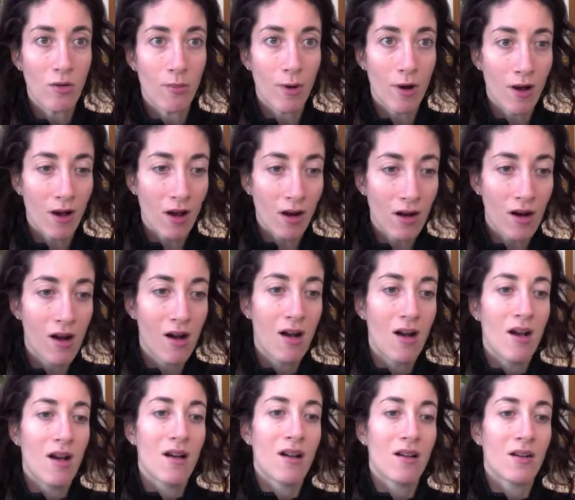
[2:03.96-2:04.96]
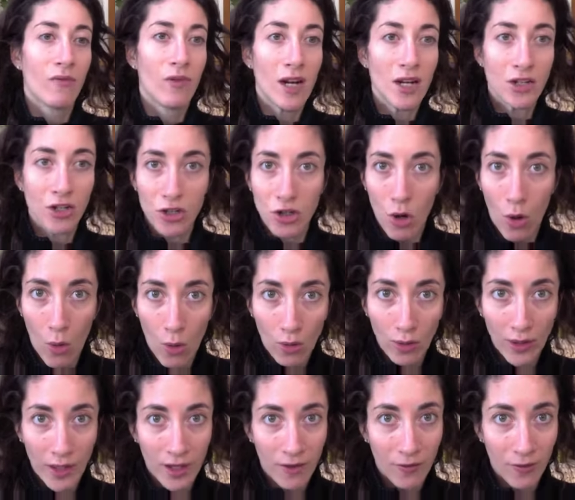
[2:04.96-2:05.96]
book, reach a
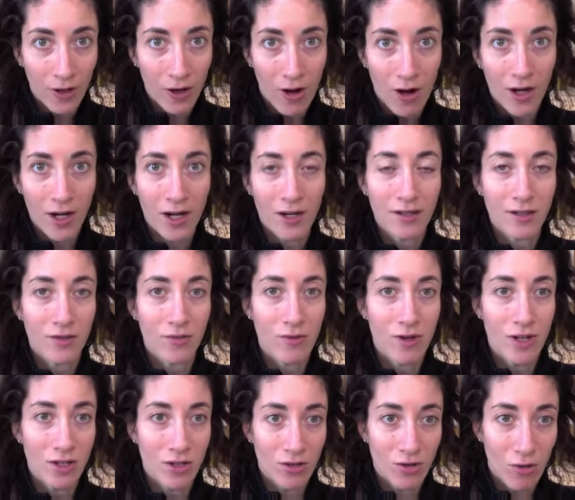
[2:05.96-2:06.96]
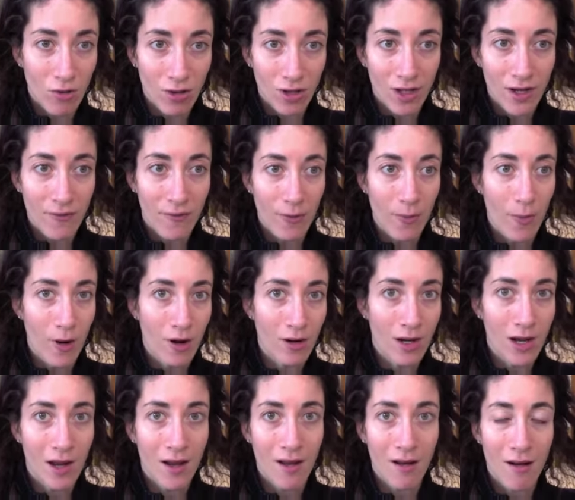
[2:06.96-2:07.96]
totally different audience, reach a totally different
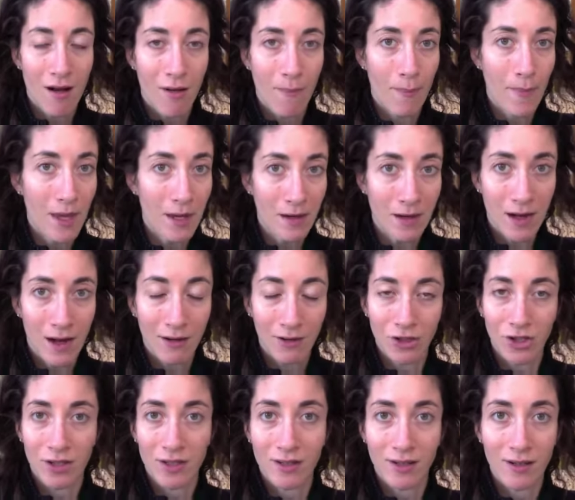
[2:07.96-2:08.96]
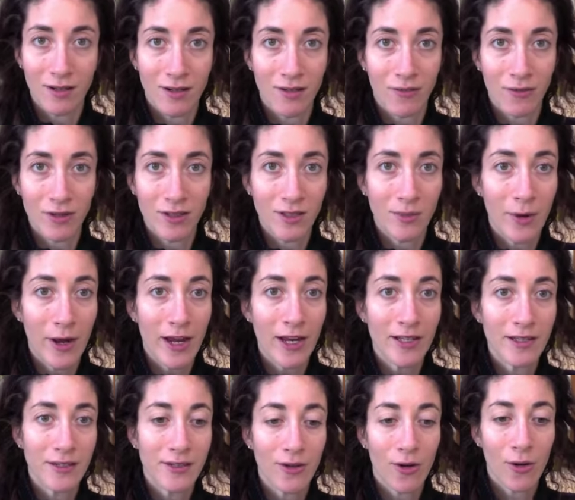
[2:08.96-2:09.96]
market, make connections in a different
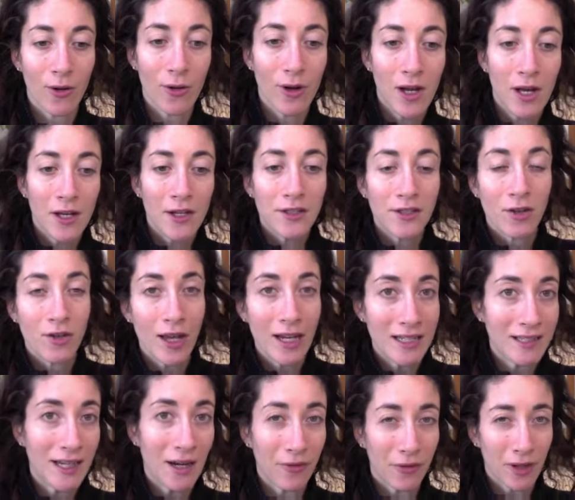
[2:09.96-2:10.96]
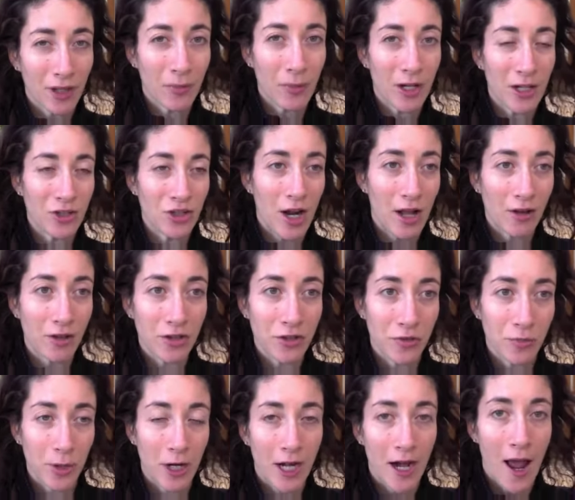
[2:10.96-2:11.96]
space. So that's definitely been a challenge
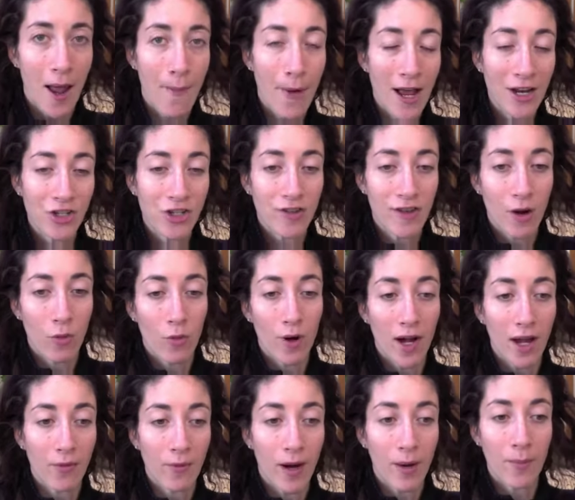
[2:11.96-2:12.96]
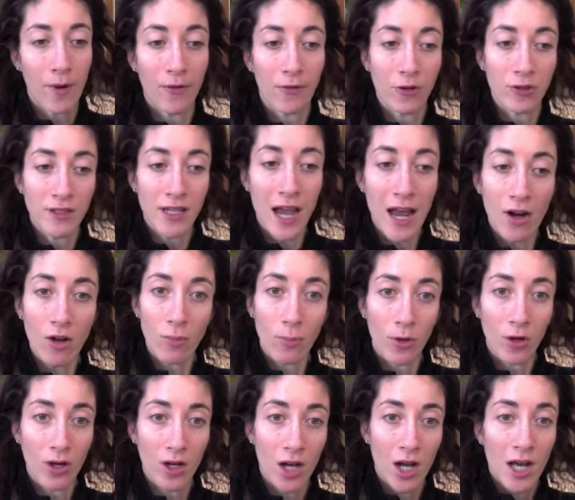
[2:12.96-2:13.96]
for me. And I imagine that when I write my first adult
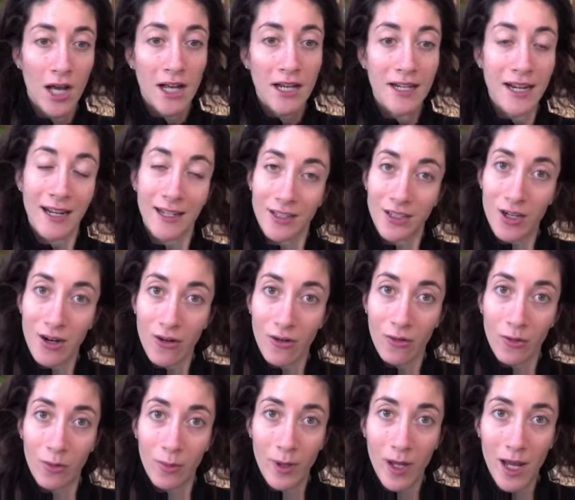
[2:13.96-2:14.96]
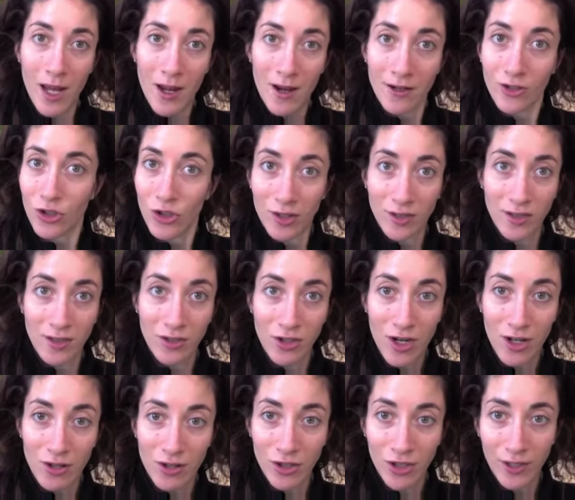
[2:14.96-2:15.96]
book next year, it will be just as
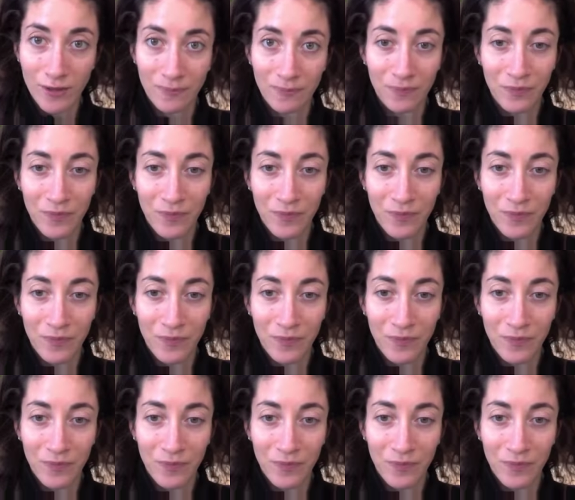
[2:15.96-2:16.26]
challenging.